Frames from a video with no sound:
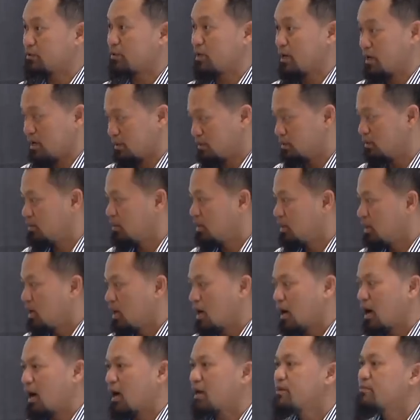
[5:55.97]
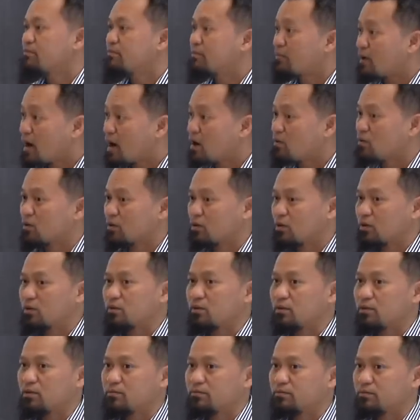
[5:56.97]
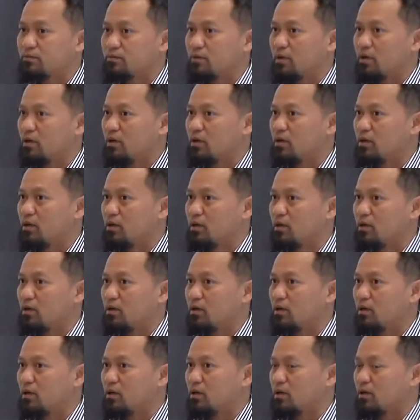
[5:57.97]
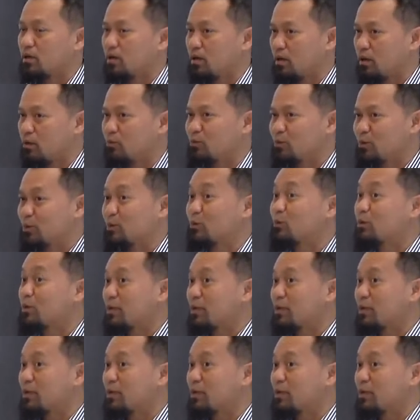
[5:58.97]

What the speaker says: Indrad, I found a lot of cultural